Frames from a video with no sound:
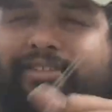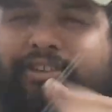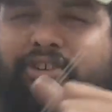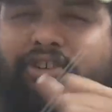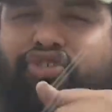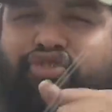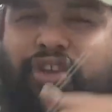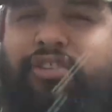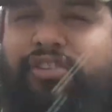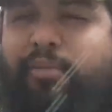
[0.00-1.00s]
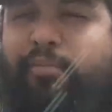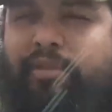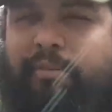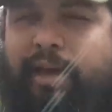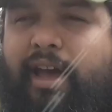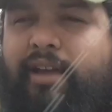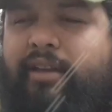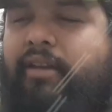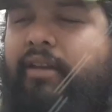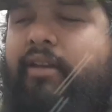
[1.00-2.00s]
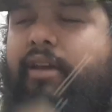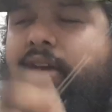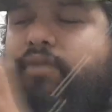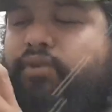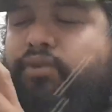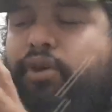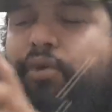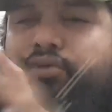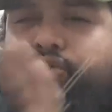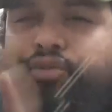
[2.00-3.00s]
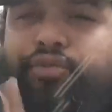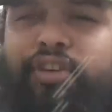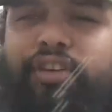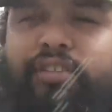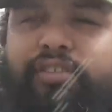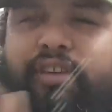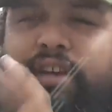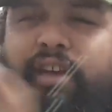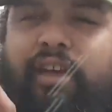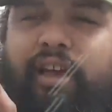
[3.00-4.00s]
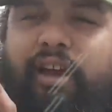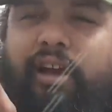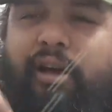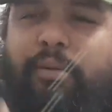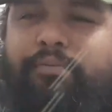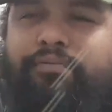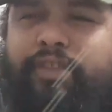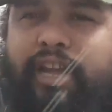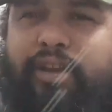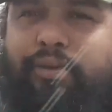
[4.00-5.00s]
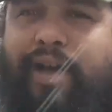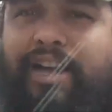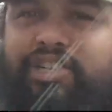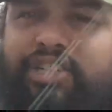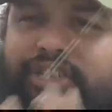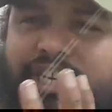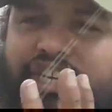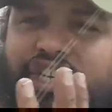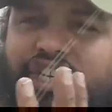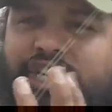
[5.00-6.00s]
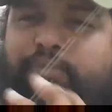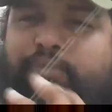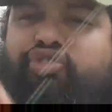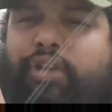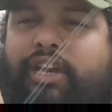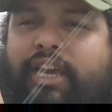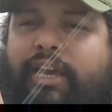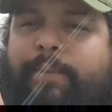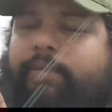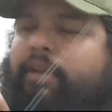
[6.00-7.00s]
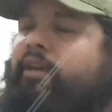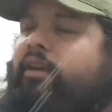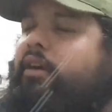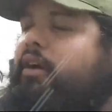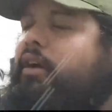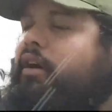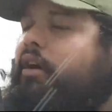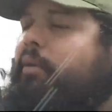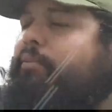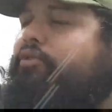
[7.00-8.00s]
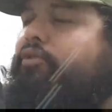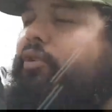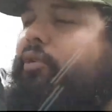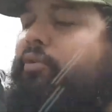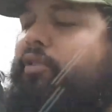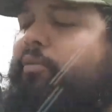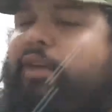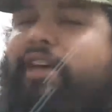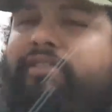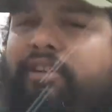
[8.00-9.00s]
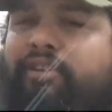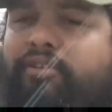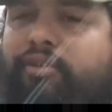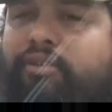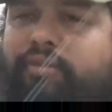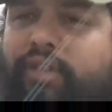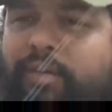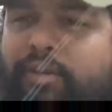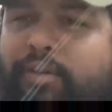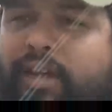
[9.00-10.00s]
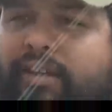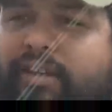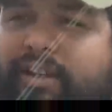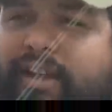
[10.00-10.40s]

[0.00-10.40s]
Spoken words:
that it's all shrinked up in the bag. If you don't do this, it'll actually keep shrinking. So the best thing to do is whenever you get a